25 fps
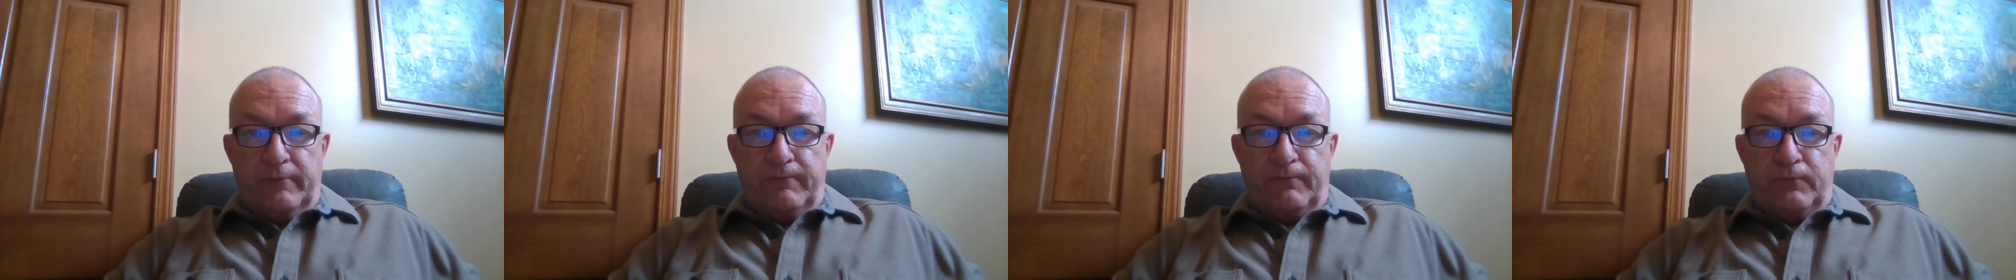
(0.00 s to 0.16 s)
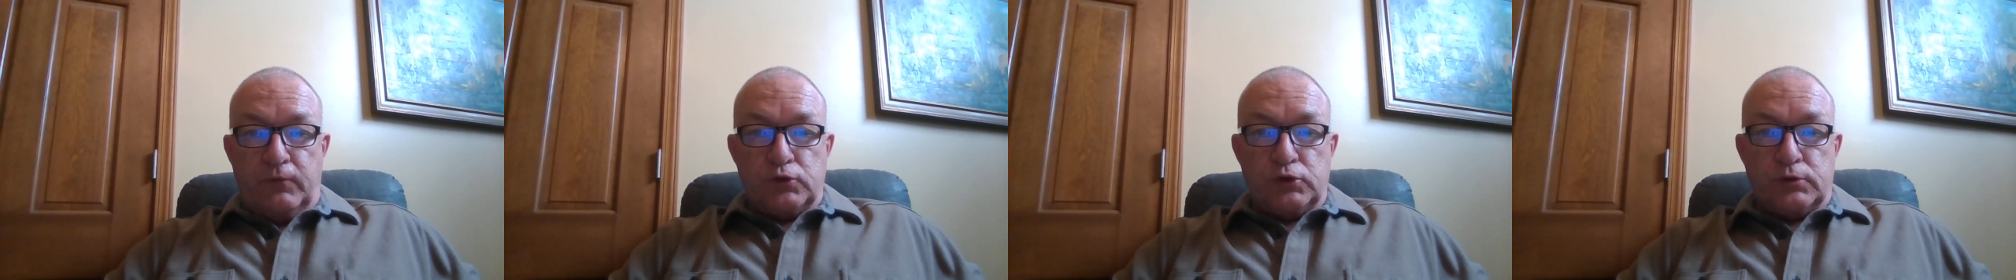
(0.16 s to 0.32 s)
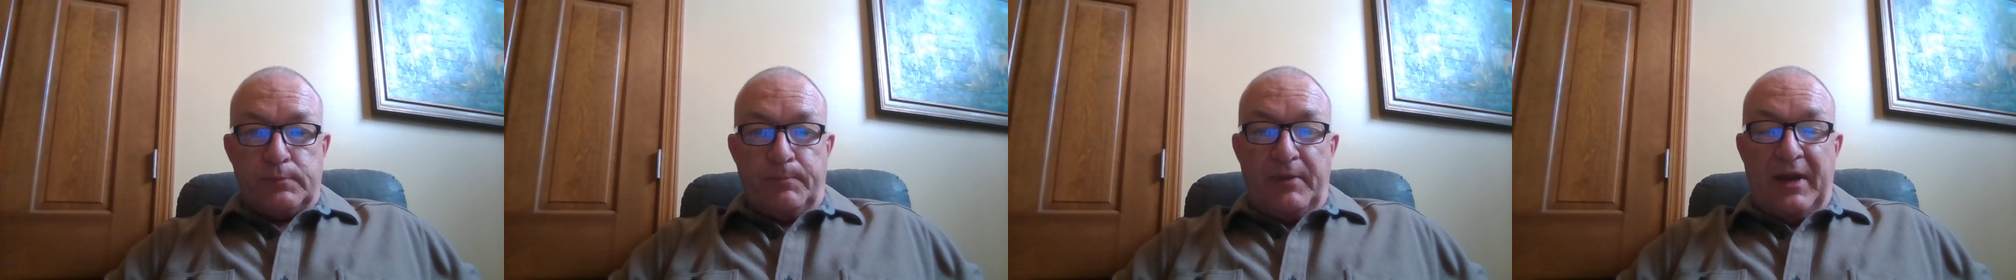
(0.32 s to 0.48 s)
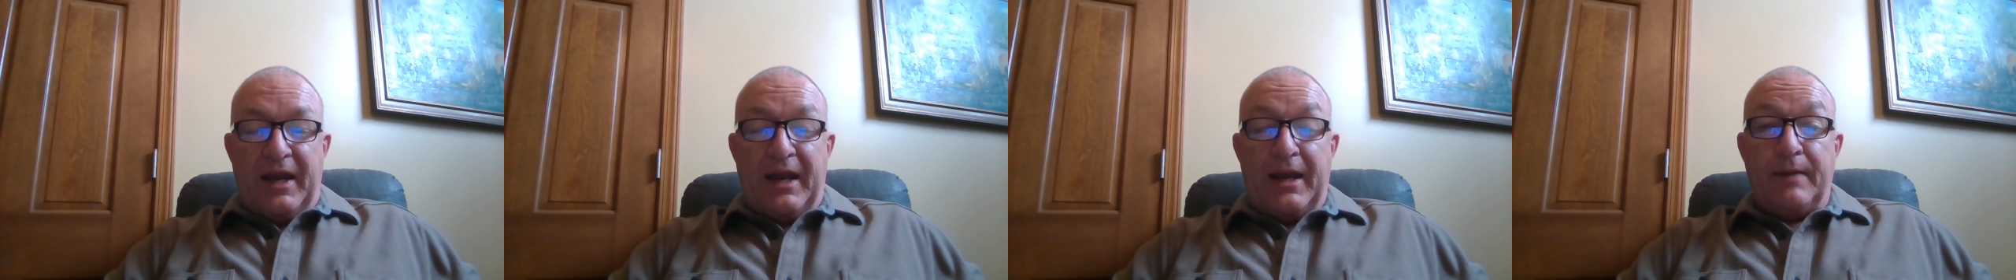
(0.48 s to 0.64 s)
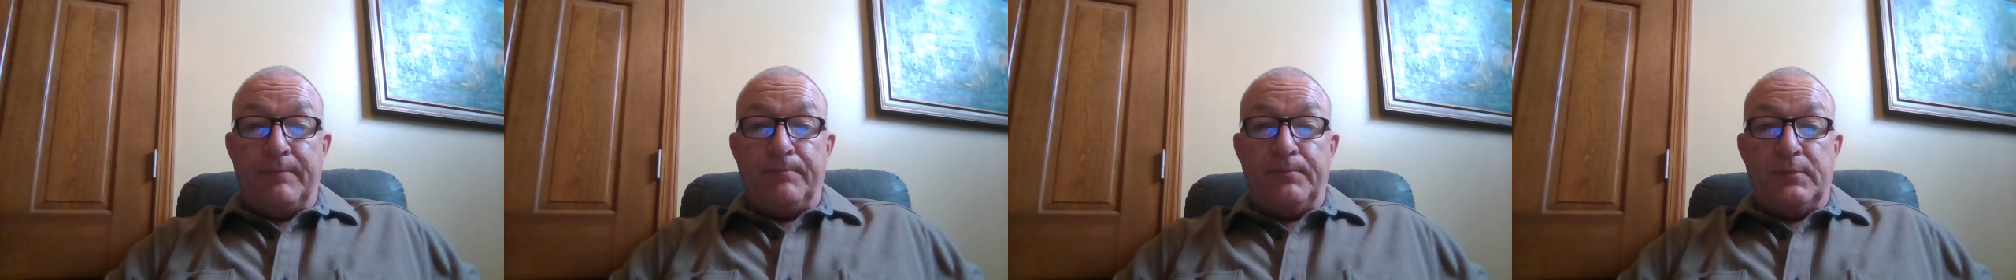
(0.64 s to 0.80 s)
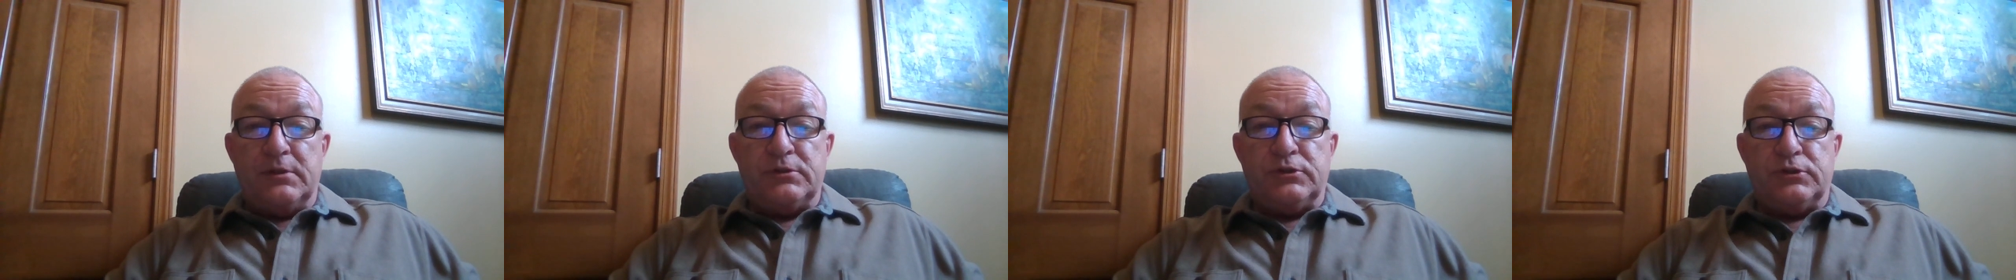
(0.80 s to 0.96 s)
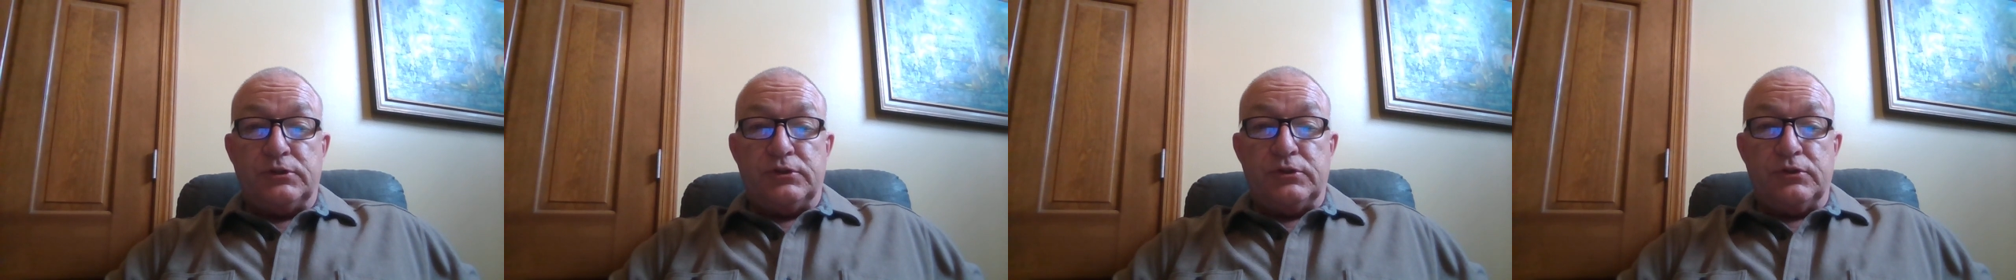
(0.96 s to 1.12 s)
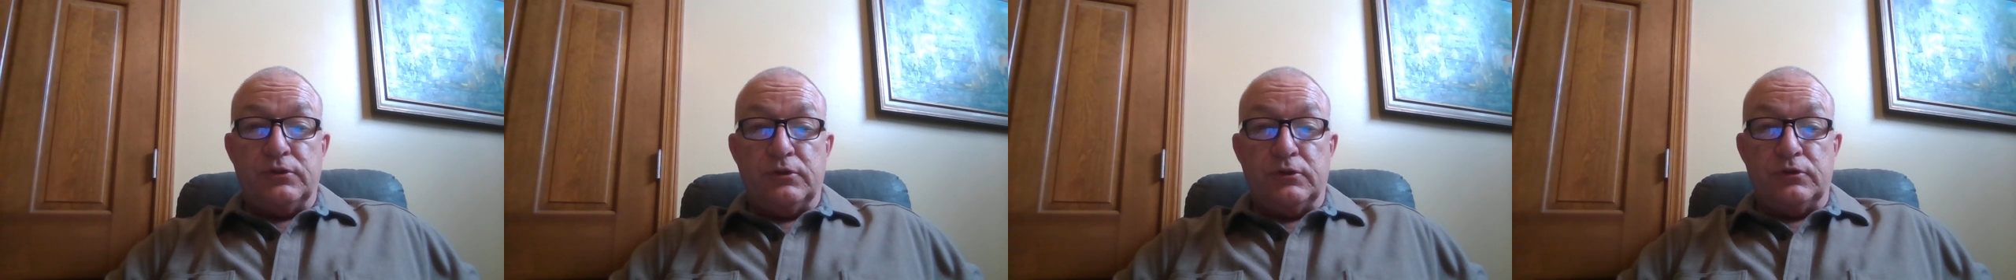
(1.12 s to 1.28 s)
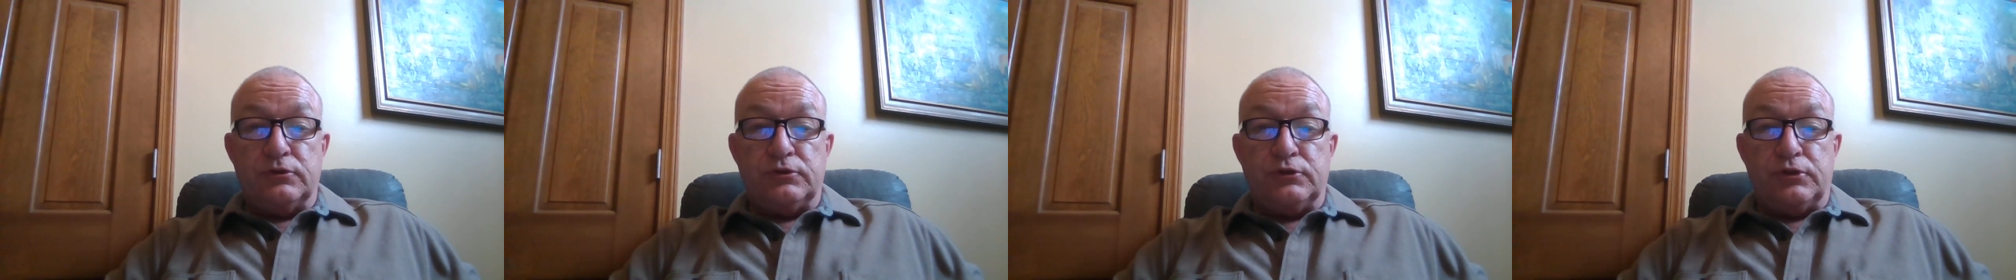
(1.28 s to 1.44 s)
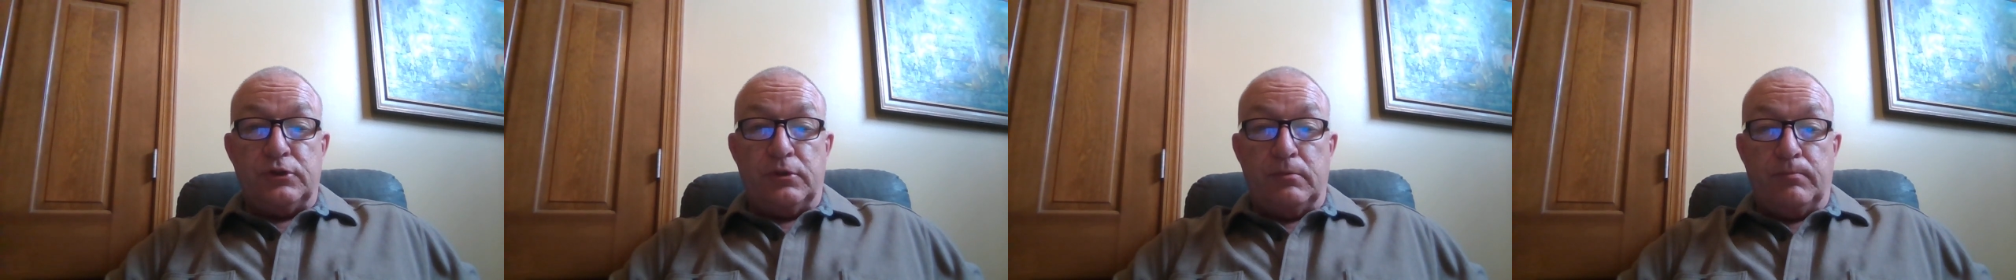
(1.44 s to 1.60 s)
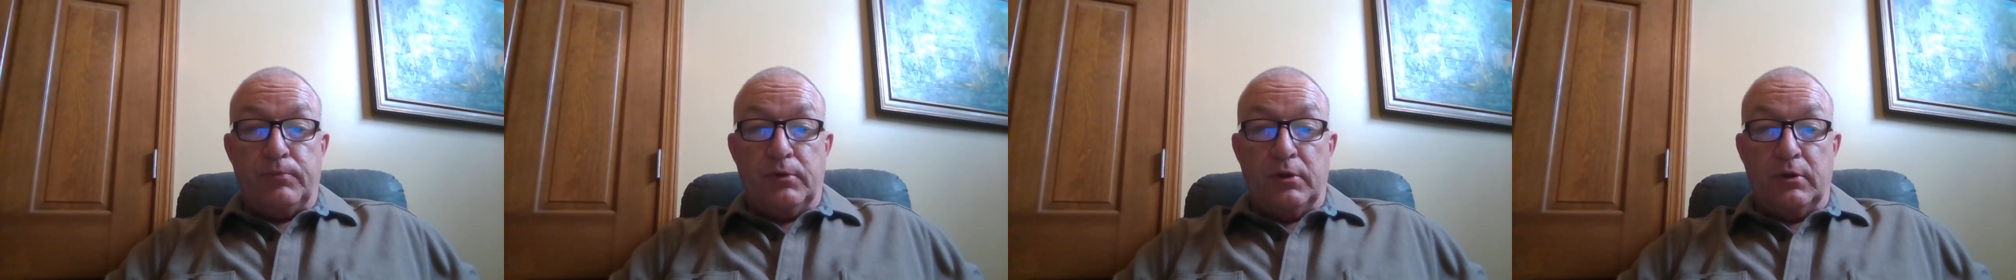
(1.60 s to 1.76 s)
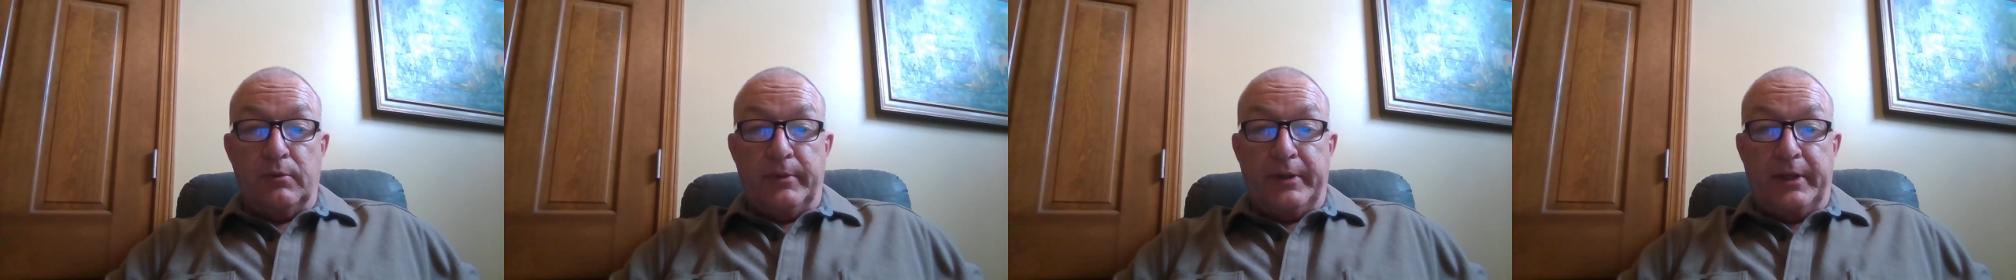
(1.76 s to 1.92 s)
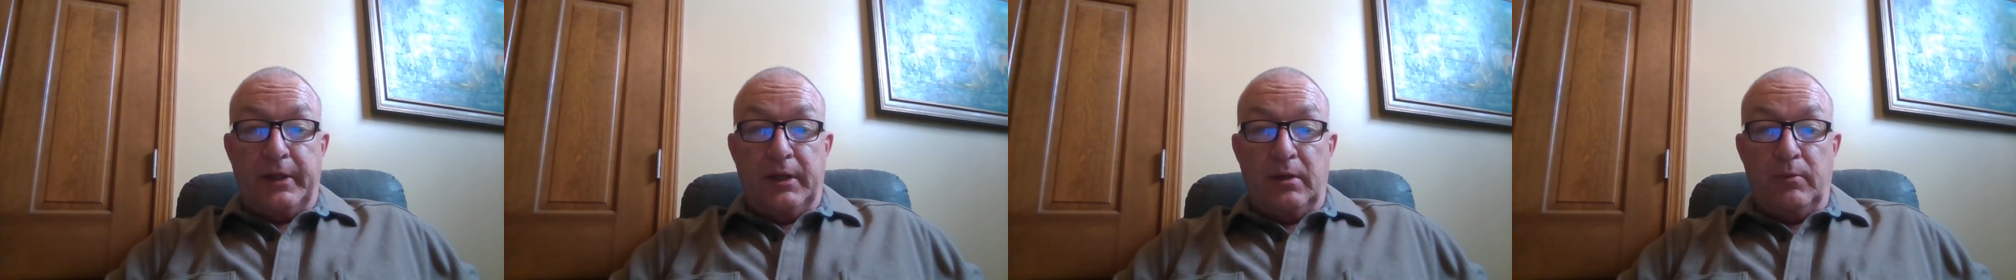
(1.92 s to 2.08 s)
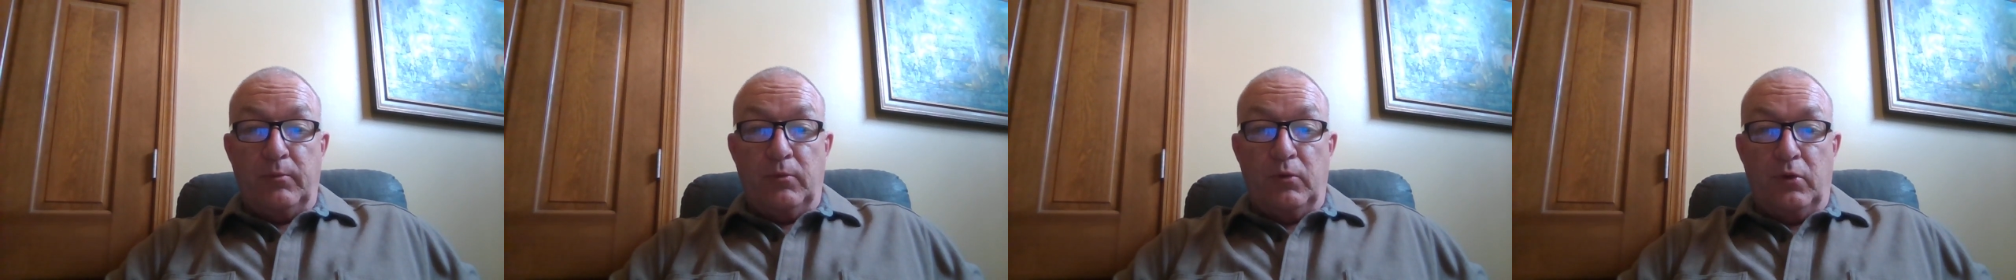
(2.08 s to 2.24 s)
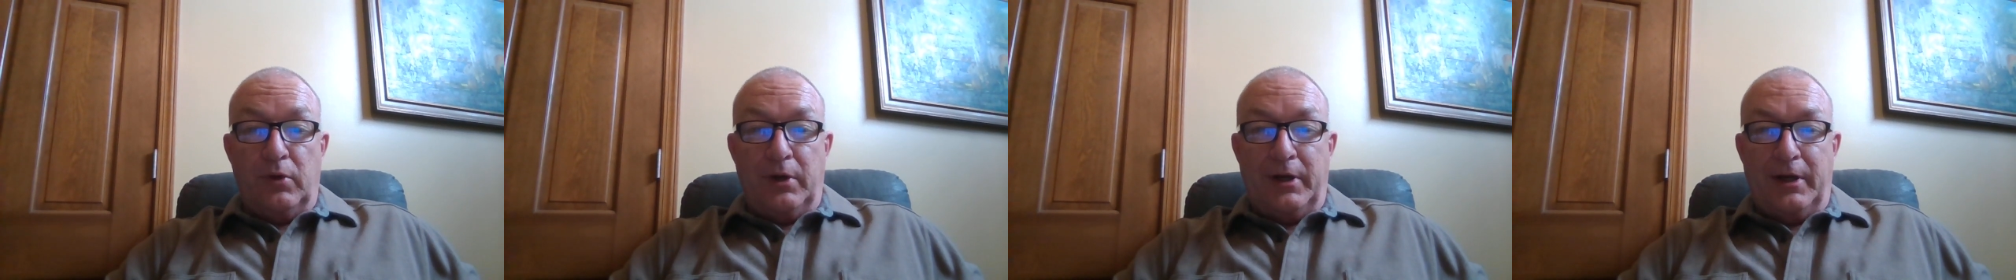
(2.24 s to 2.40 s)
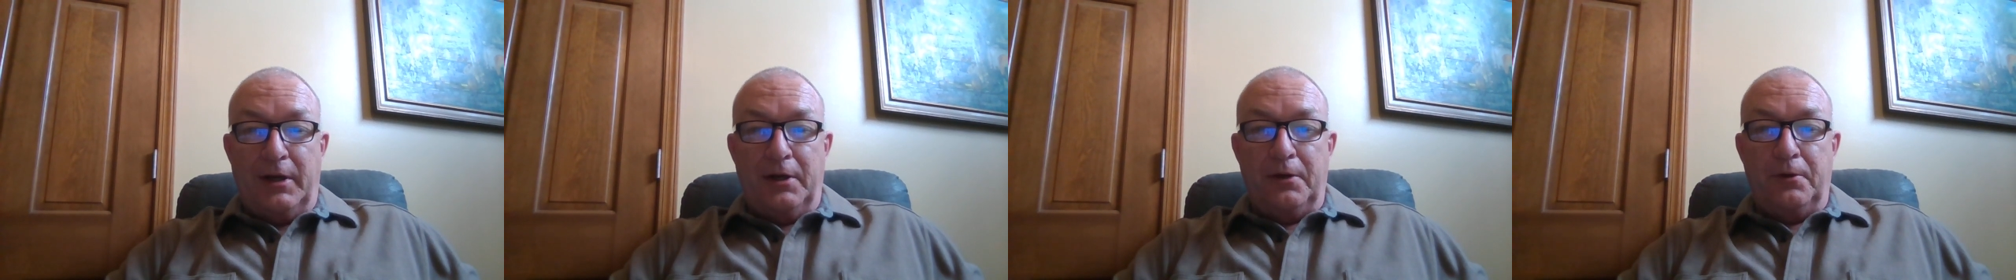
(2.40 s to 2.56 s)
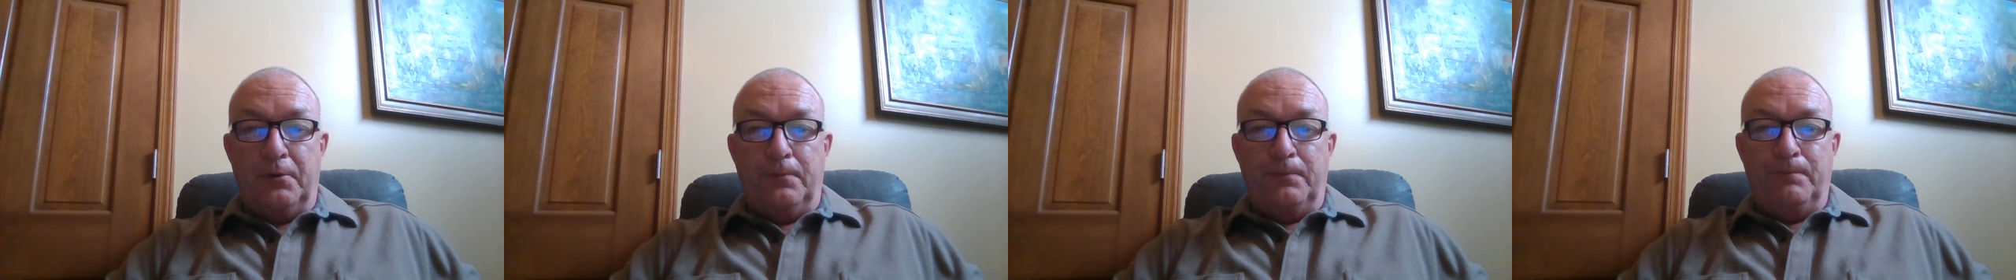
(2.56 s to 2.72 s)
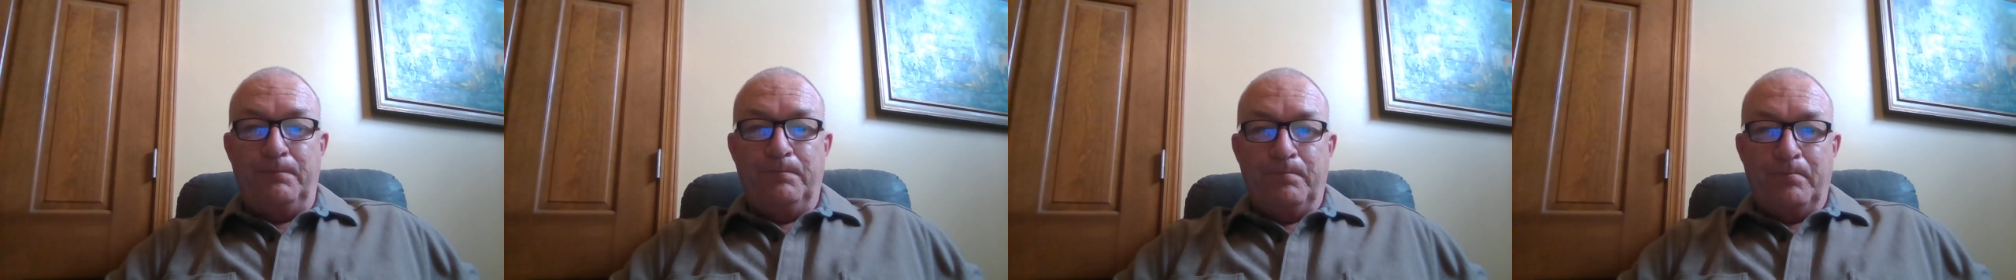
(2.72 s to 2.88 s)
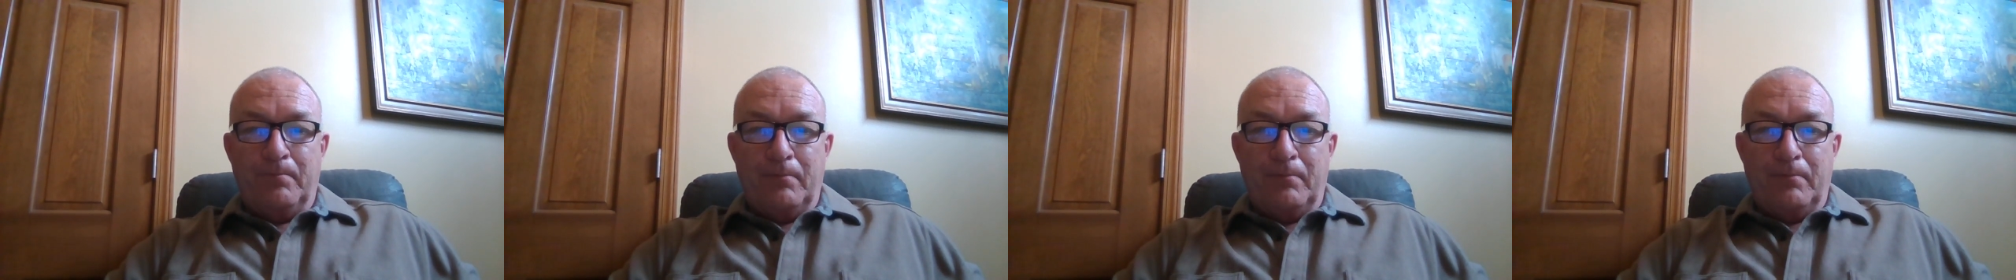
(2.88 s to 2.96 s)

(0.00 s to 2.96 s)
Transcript: of the First Baptist Church of Birmingham, Ohio,